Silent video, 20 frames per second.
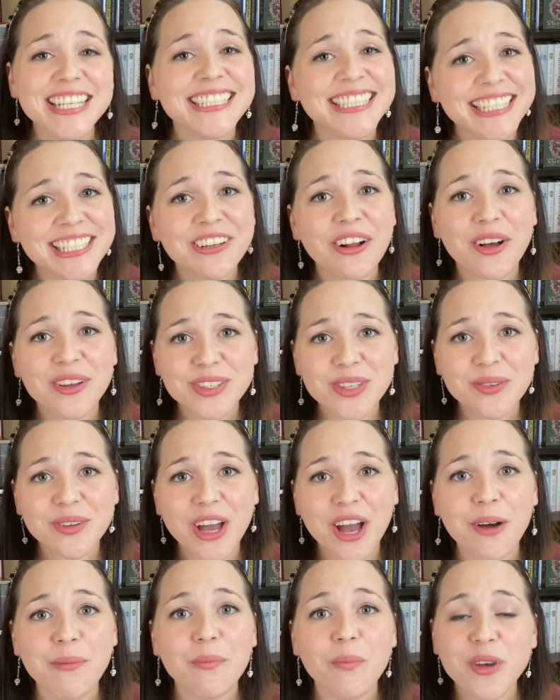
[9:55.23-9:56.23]
did also
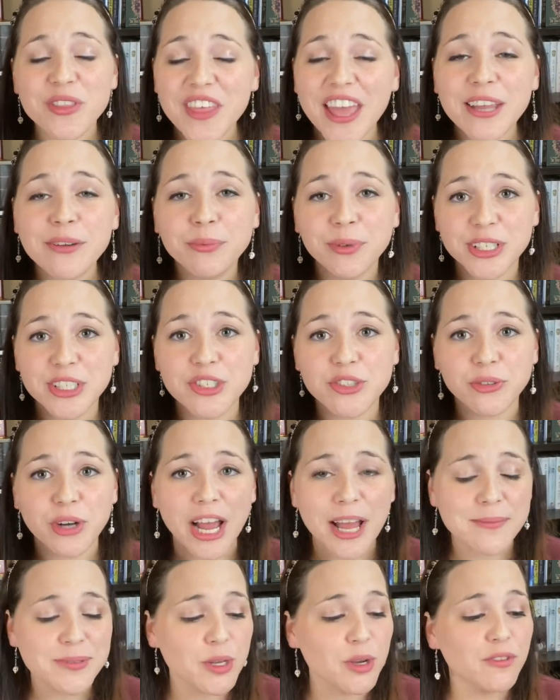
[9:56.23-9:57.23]
come with a wrist
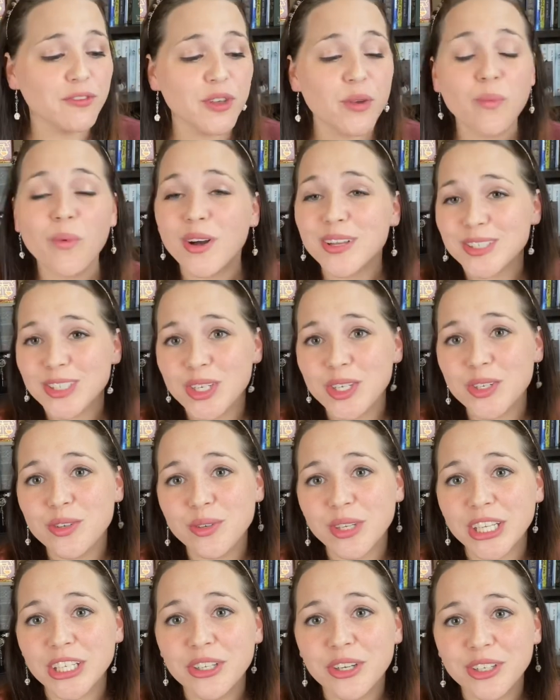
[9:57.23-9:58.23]
strap. So if you want to, you
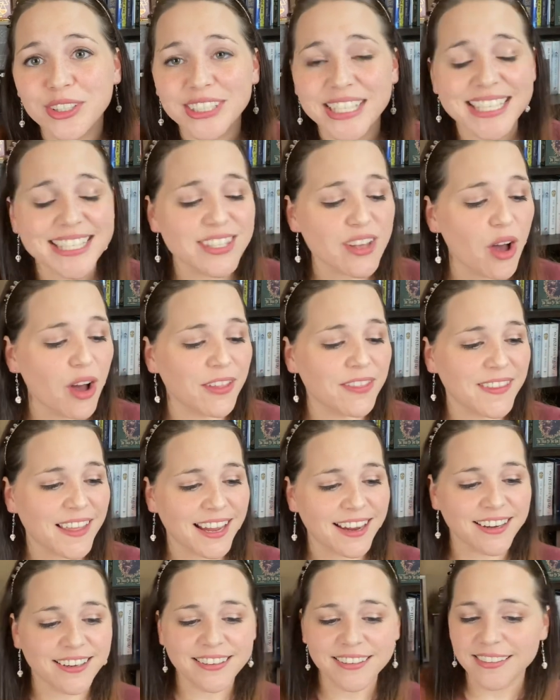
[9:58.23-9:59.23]
can hook this on
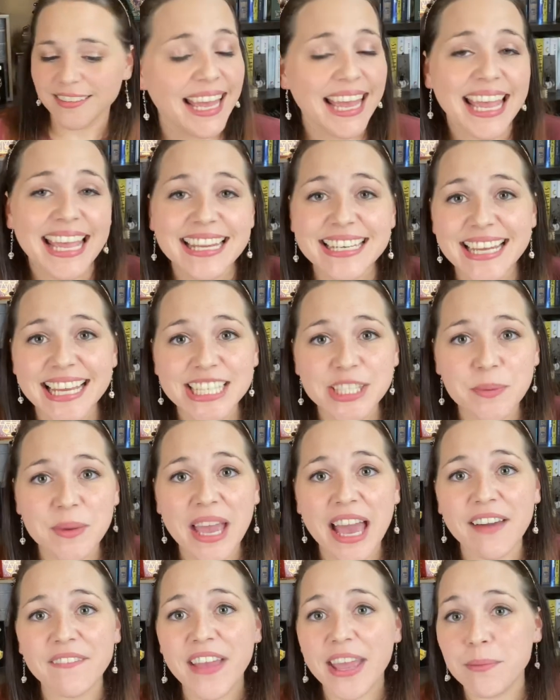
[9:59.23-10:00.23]
there. And next we
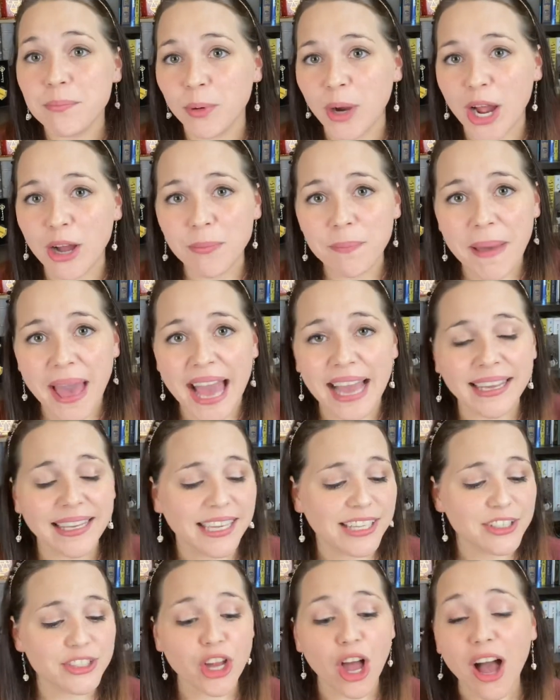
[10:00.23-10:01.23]
have a brown
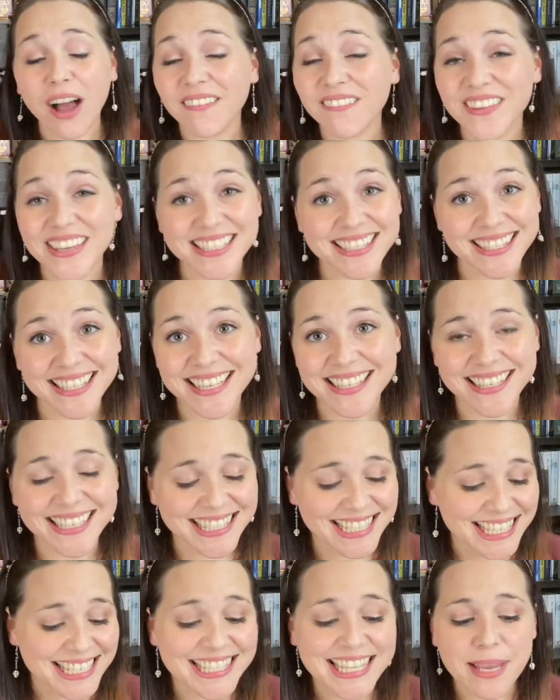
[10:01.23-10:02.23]
package. Obviously
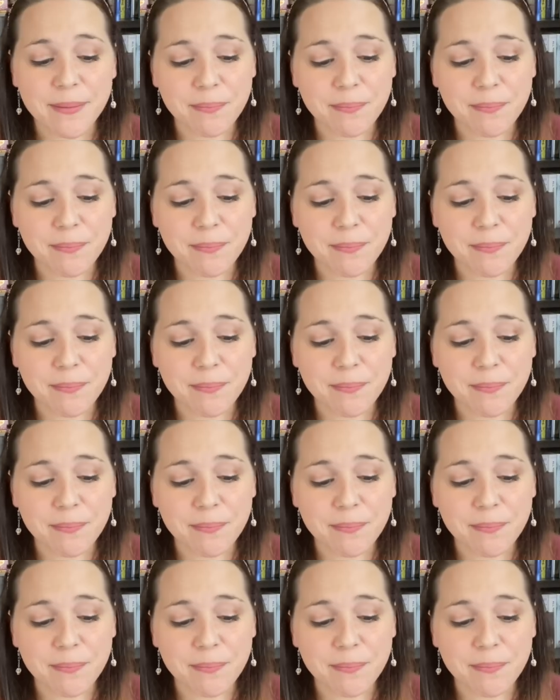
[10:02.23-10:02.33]
this is a